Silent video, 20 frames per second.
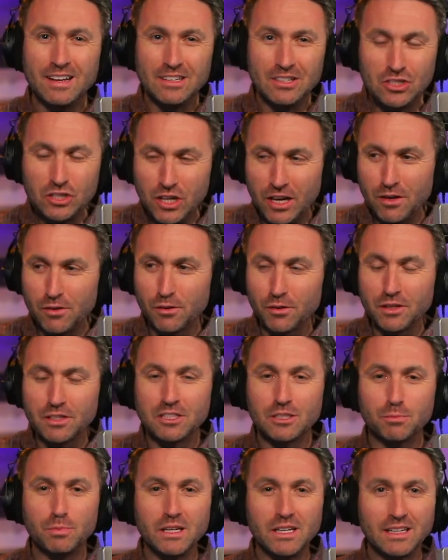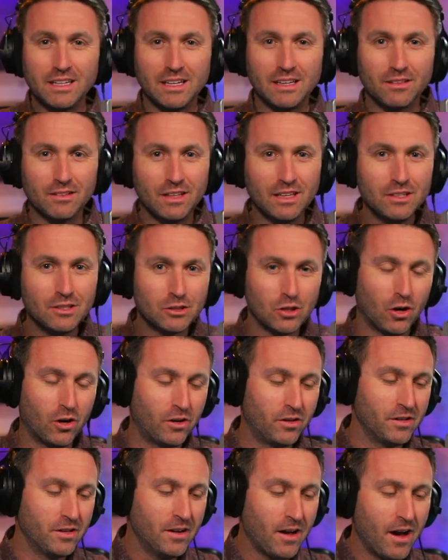generally speaking, these
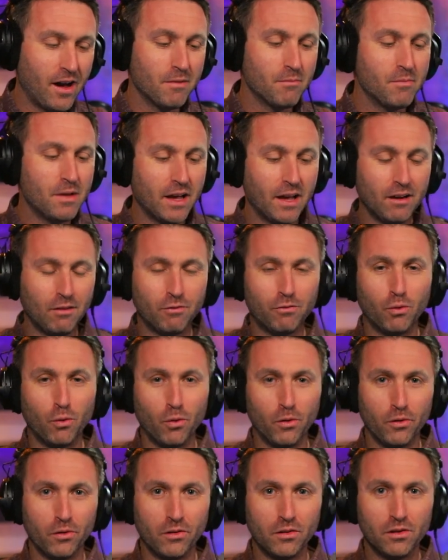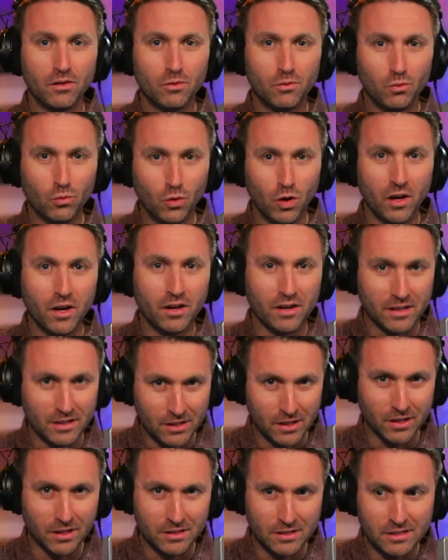are not made for
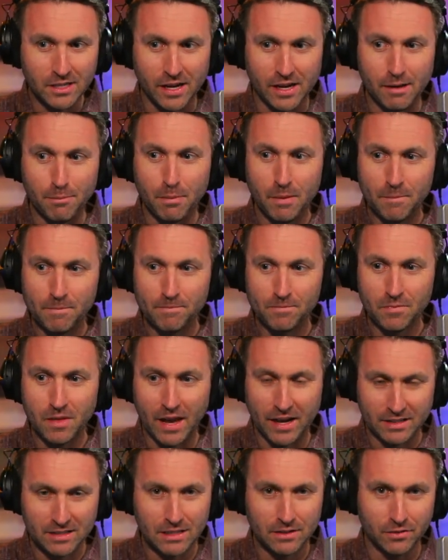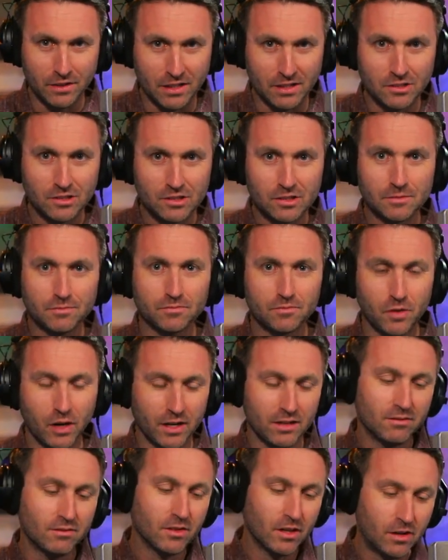run-and-gun type activities,
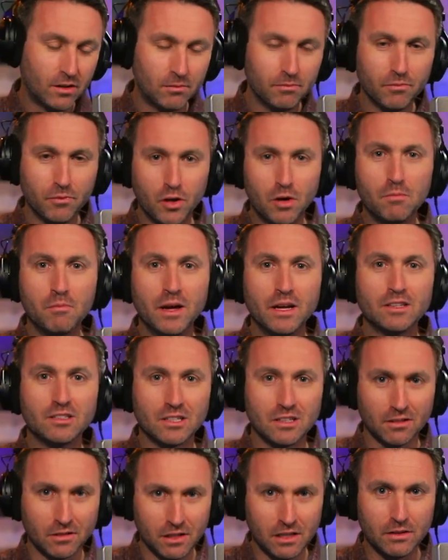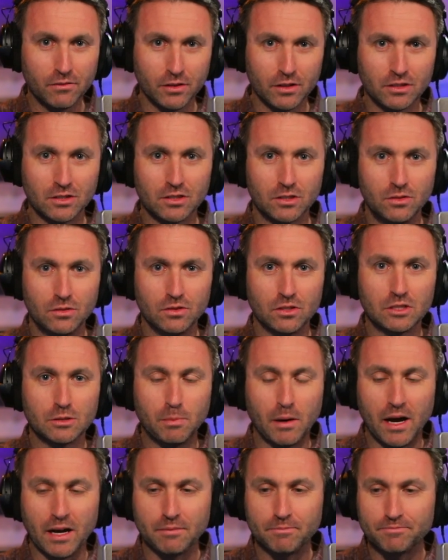right? They're meant to live in a certain
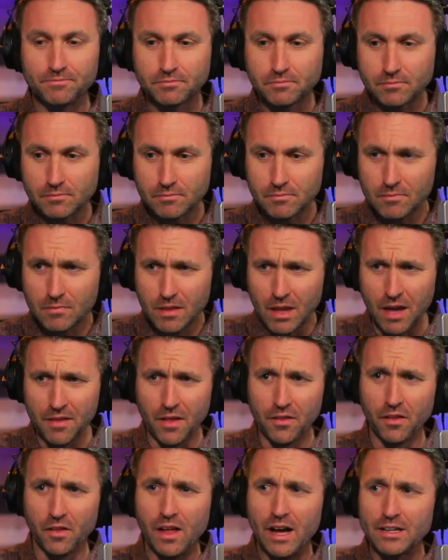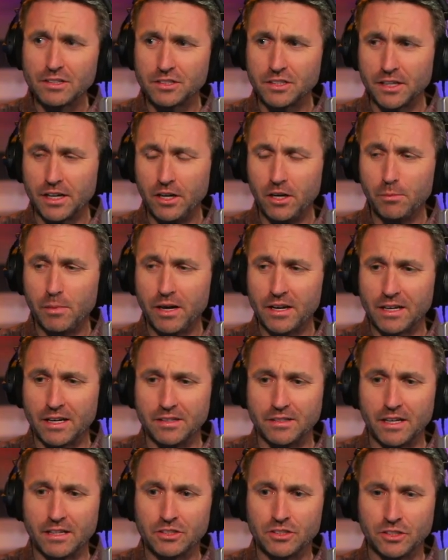spot. And then the last thing here about a
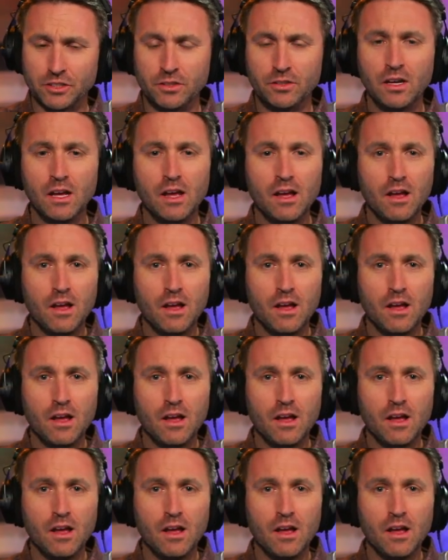condenser,